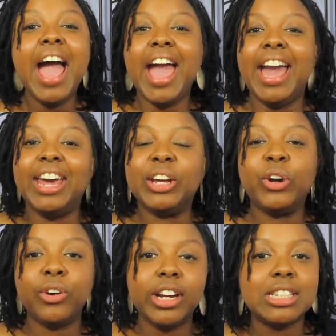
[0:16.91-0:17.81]
And
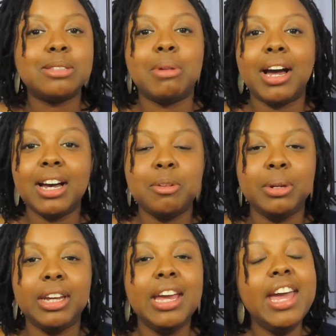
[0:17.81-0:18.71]
Chris, my
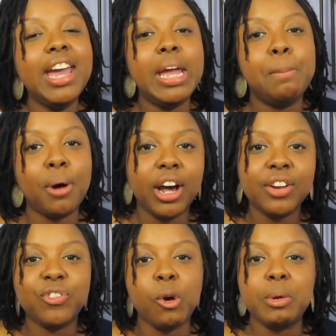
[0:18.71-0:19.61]
hubby, he bought
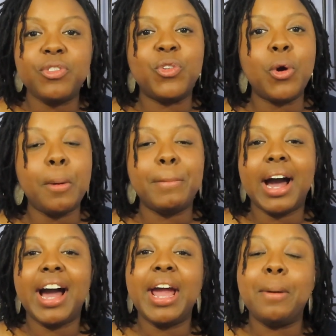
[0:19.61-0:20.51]
it for me for
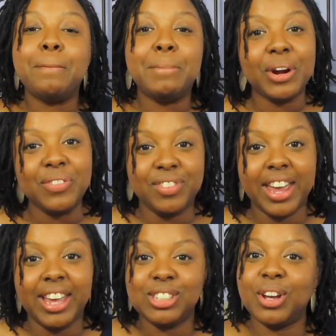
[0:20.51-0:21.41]
my
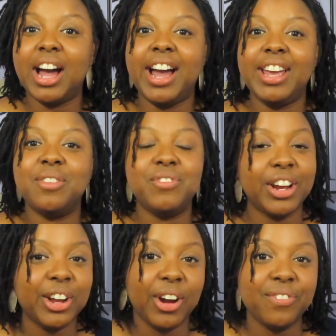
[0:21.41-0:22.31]
birthday. So I am
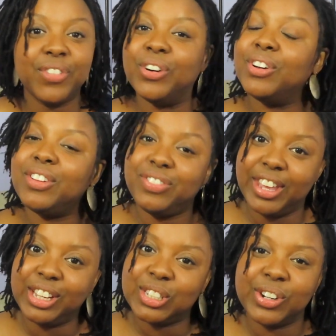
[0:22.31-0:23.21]
very grateful.
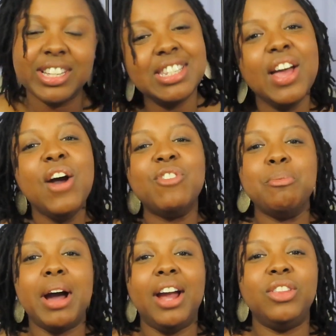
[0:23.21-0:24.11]
Thanks, Chris, for
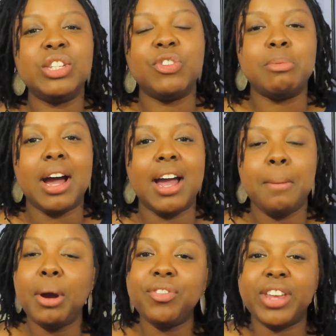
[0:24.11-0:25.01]
buying this for my
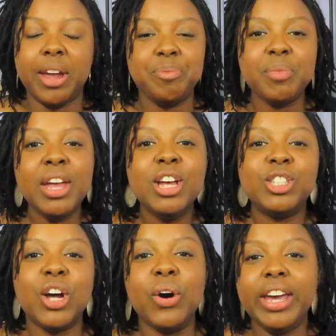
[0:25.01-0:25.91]
birthday.
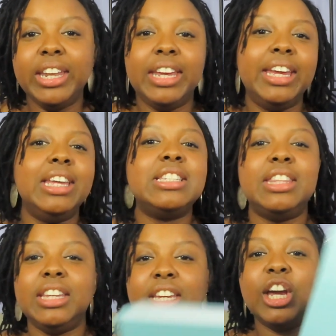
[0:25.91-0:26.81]
So it is
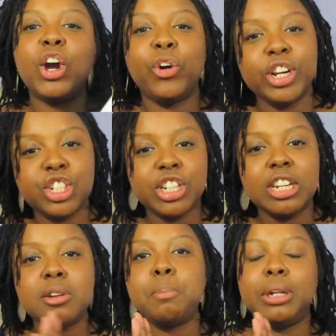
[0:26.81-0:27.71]
the
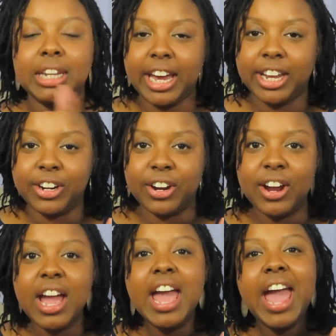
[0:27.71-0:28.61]
Christian
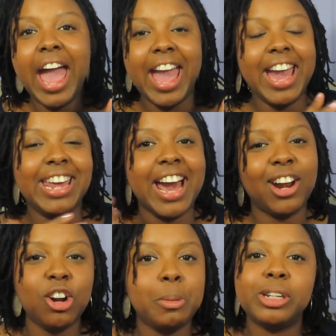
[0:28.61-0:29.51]
planner, and I
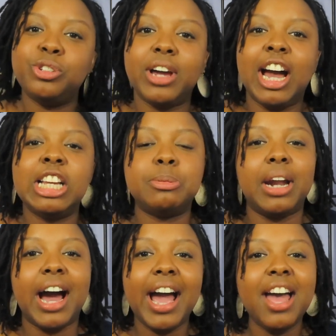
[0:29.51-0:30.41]
don't know about you guys,
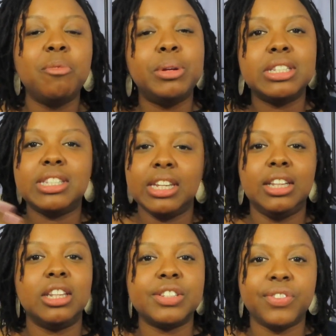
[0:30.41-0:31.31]
but I have been
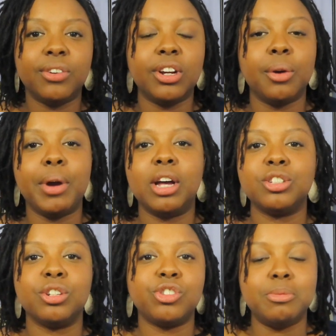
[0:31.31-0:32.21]
seeing this floating around
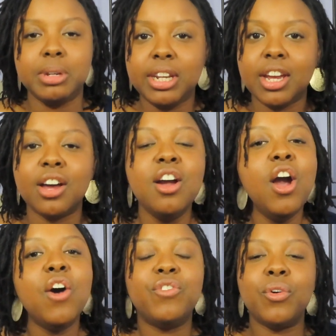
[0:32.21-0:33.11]
social media
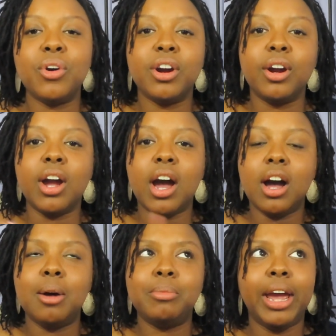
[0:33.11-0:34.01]
for
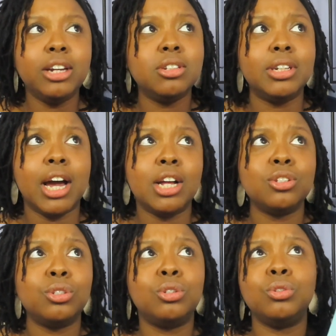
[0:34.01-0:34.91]
actually
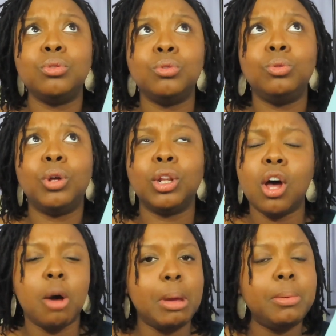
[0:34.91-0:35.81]
not too
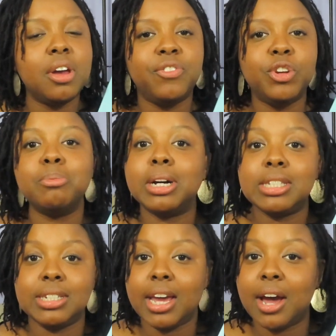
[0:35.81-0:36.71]
long, maybe a few
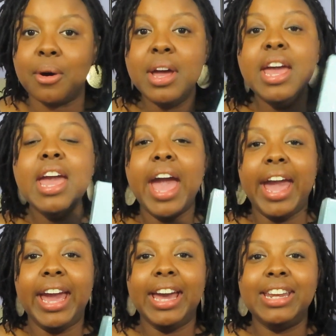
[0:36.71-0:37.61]
months now.
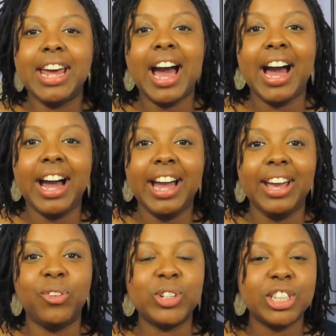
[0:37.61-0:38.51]
And
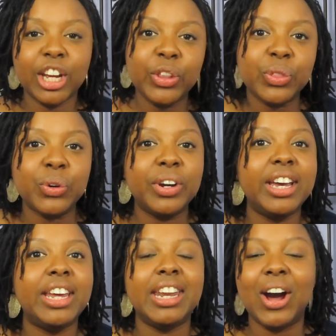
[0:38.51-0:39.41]
I was looking through
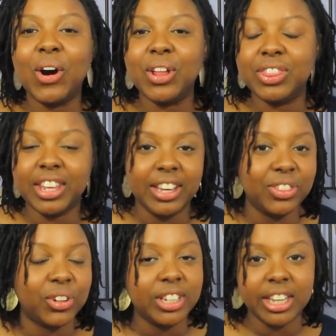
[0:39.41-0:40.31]
it on
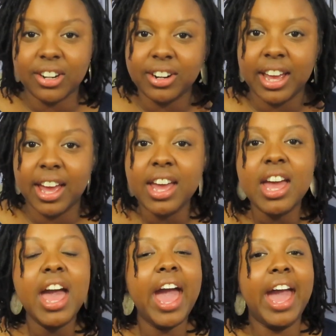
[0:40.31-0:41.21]
the internet,
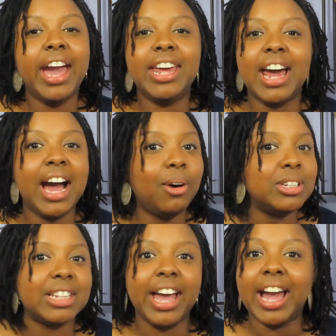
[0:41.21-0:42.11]
and I
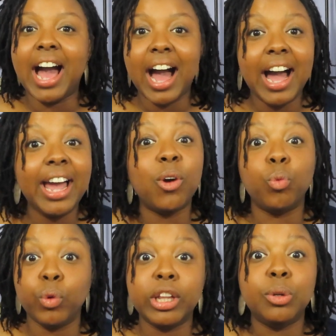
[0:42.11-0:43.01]
was like, I
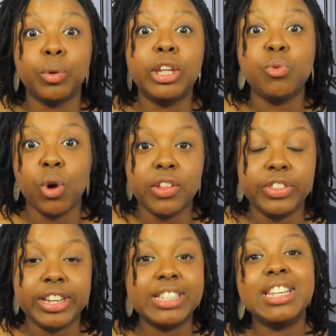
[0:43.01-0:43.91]
really
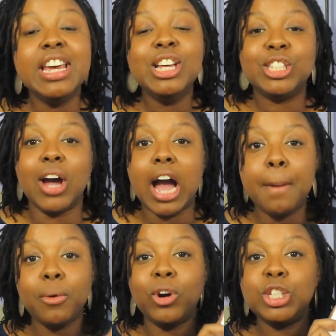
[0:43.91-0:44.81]
want this. So
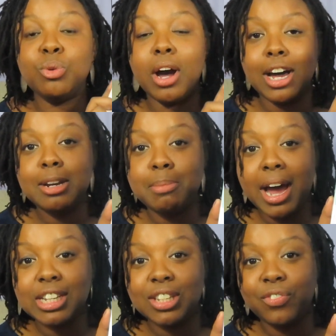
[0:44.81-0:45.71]
I'm going to
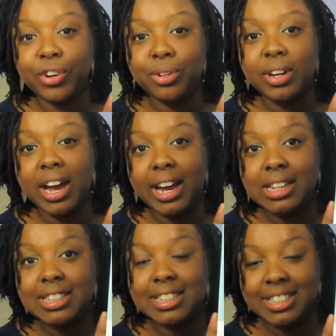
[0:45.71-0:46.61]
unbox it for you
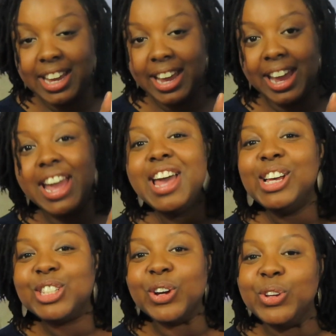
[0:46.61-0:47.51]
guys today
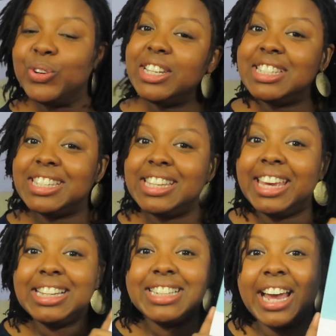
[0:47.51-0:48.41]
so you can see
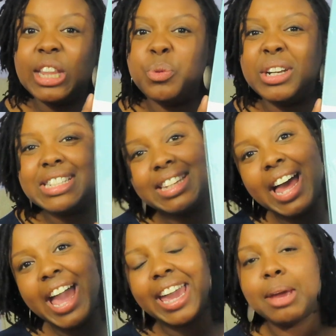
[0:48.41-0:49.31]
exactly what it's
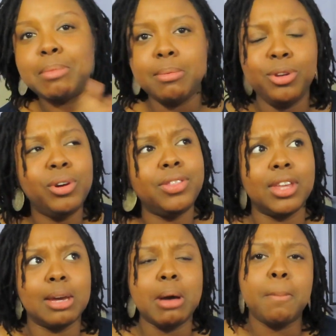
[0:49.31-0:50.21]
like, and maybe you can
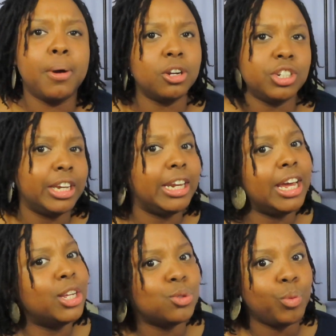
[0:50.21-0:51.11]
think about purchasing it
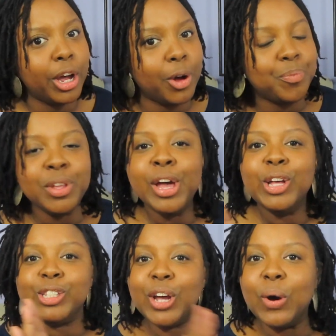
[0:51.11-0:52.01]
as well.
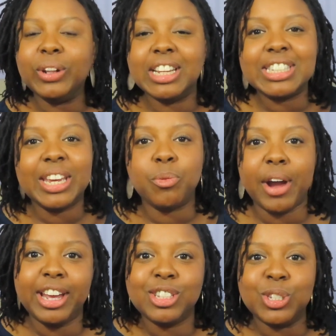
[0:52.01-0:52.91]
So let's get
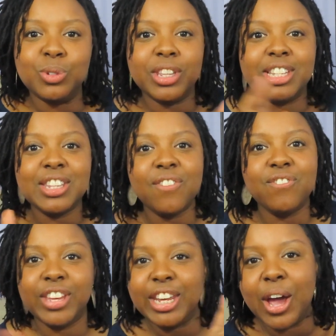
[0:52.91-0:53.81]
right into this
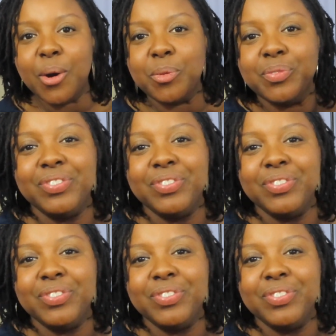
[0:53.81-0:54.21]
video.